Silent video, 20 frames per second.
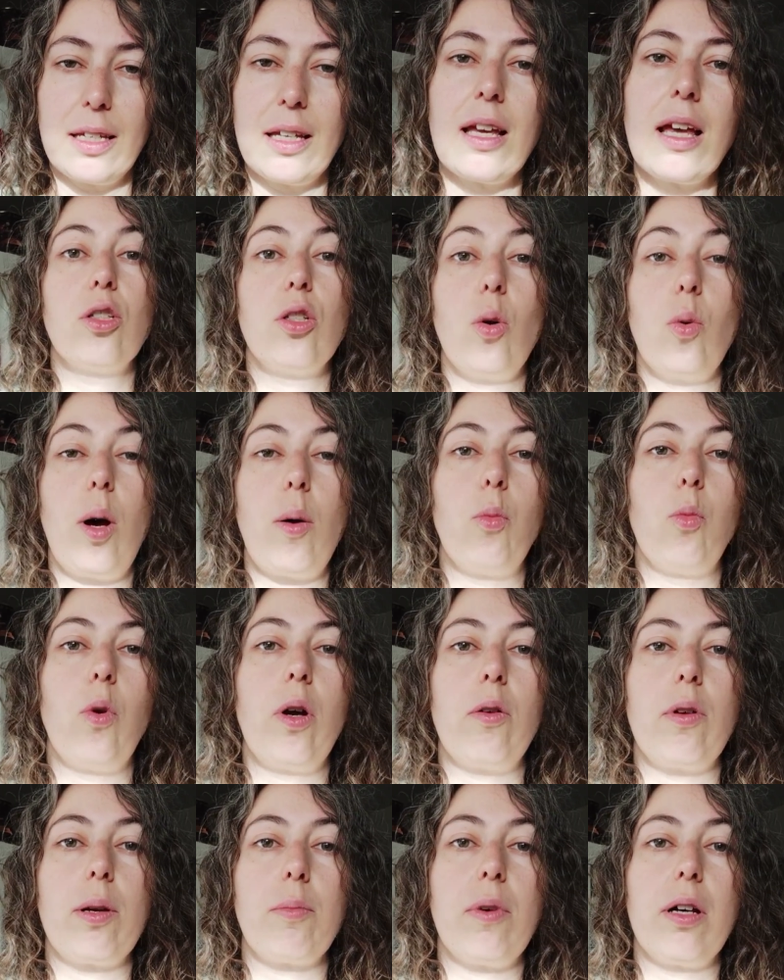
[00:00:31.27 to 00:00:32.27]
So I'm
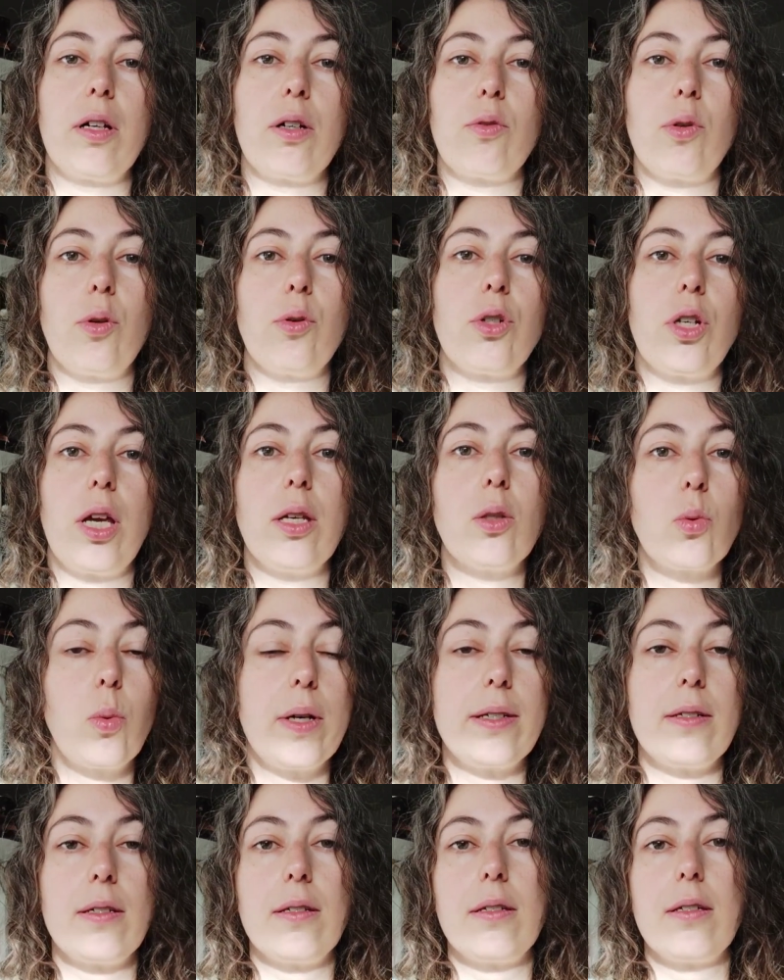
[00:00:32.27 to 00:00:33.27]
wearing my crochet
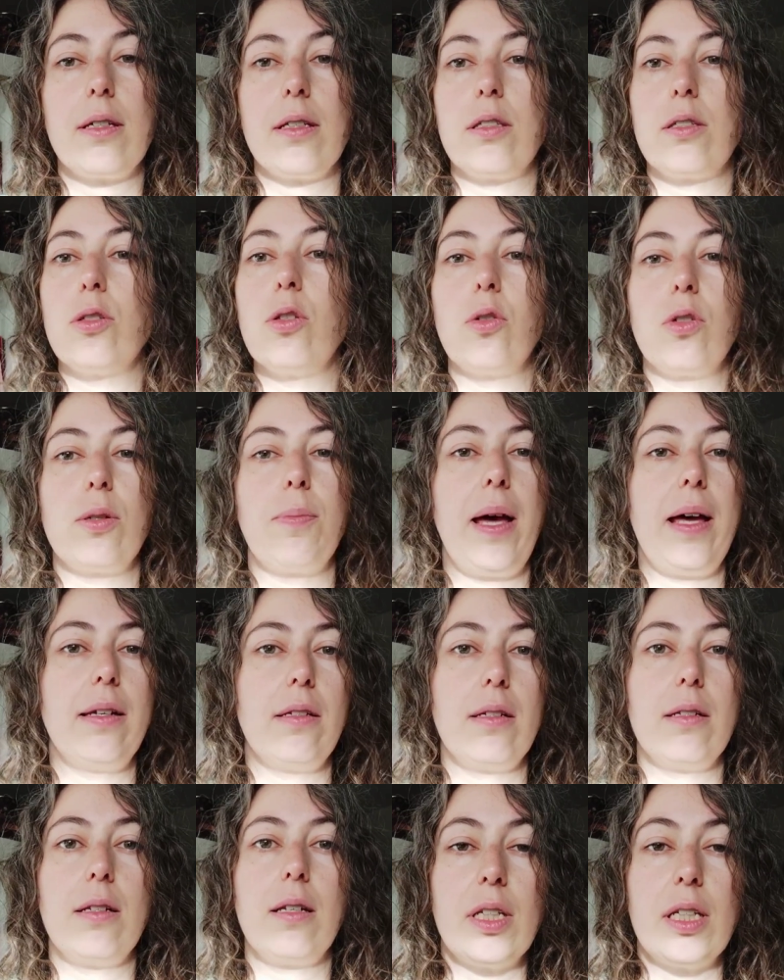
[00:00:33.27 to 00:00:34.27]
sweater. It's not a
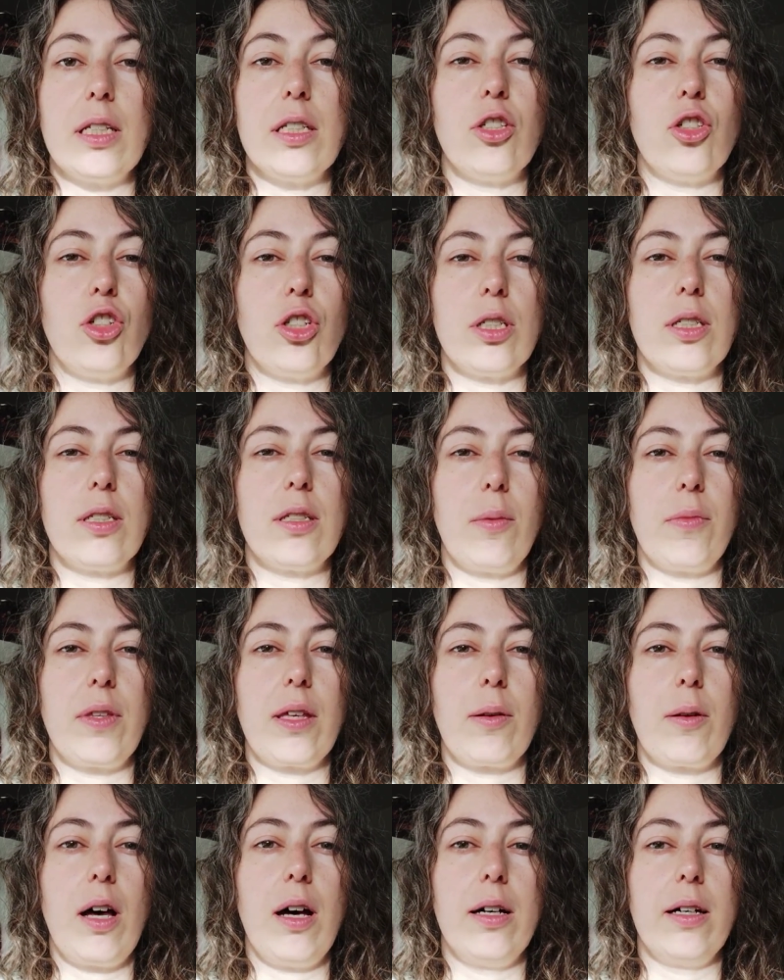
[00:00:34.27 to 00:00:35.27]
pattern, it's just
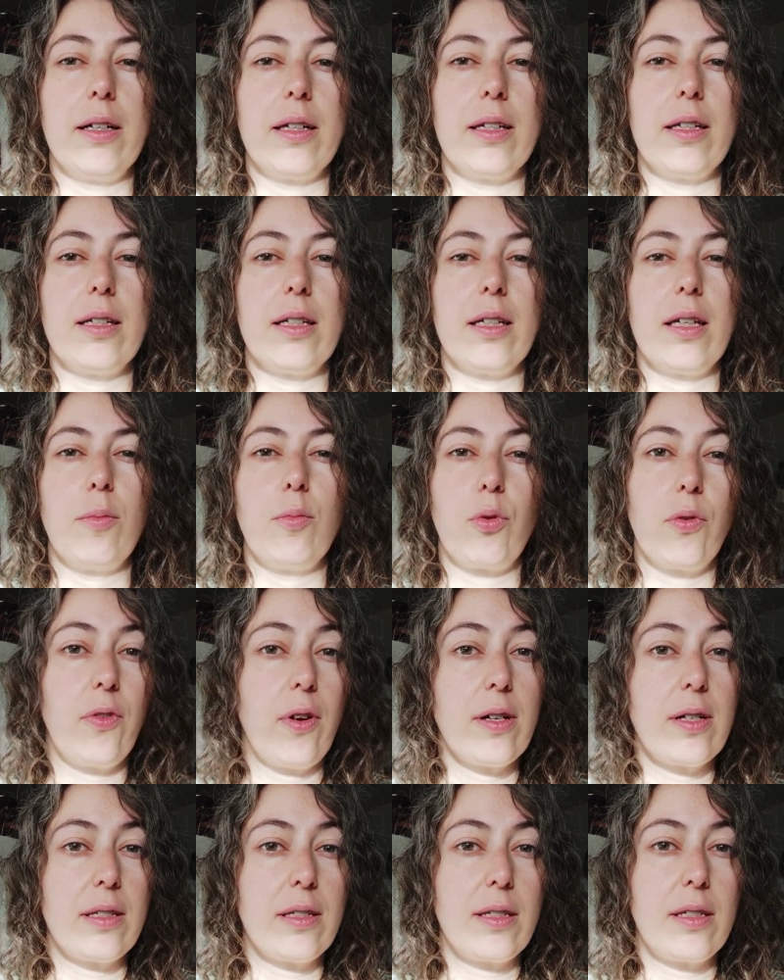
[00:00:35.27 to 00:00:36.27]
something I
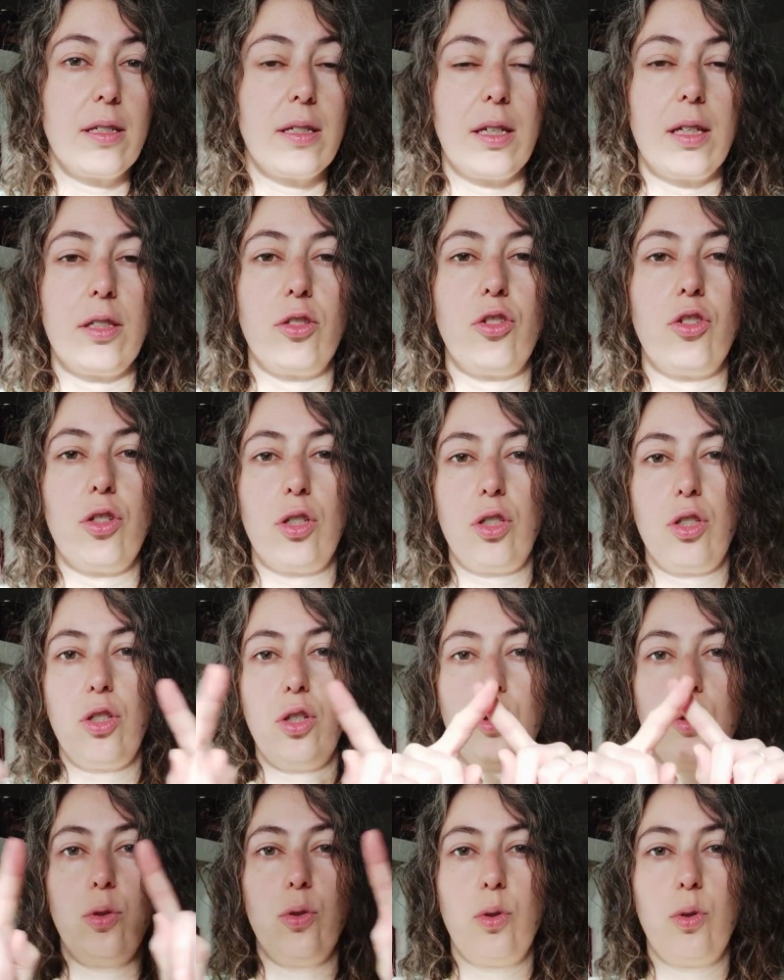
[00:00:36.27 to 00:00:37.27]
improvised. It's just
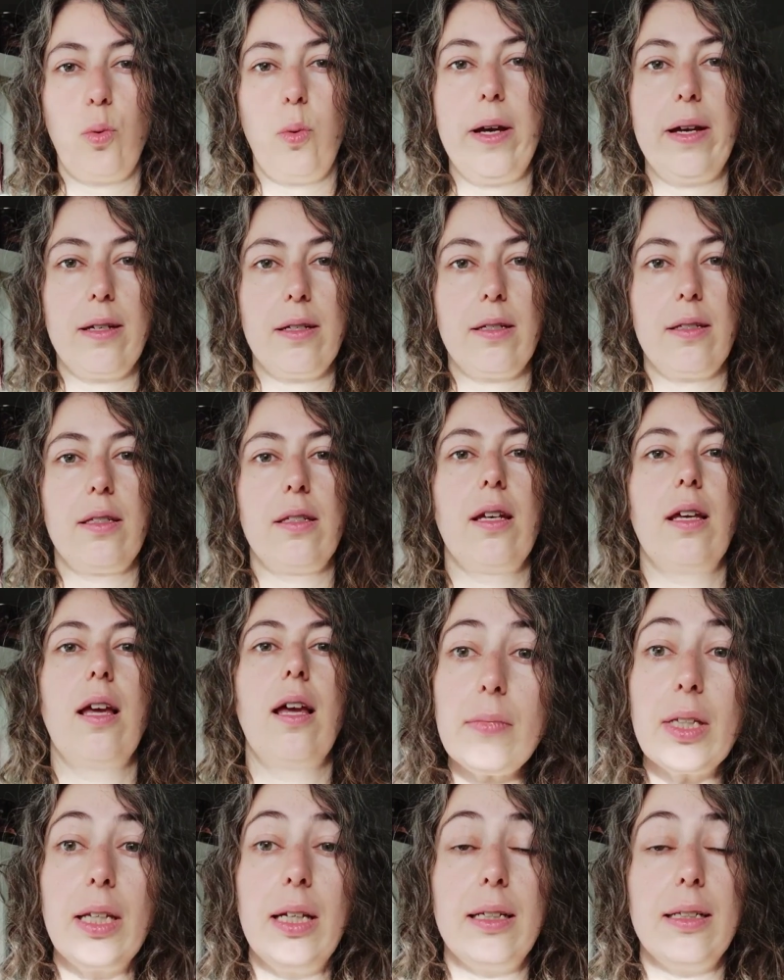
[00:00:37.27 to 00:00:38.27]
2 squares,
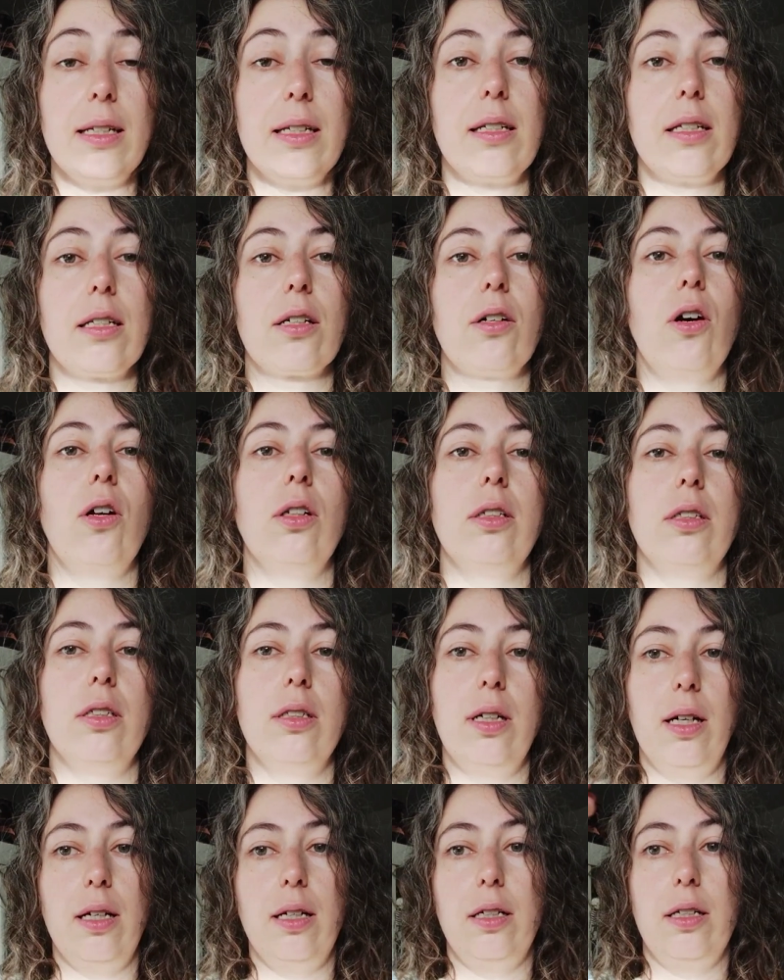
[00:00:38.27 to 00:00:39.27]
a knitted
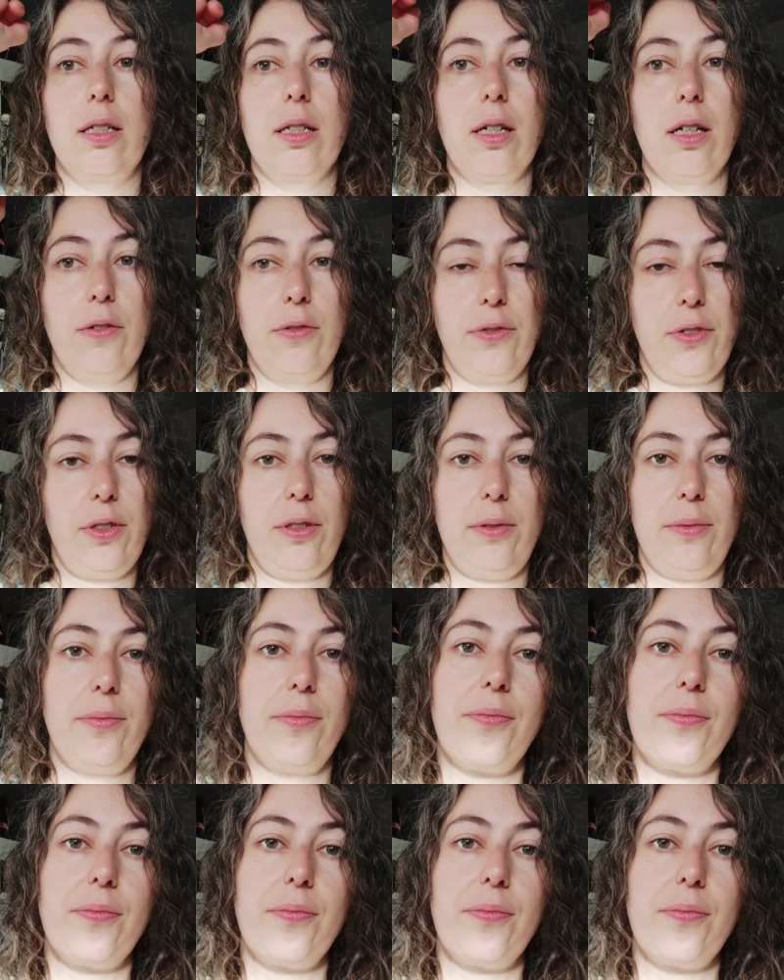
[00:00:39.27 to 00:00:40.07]
collar and cuffs.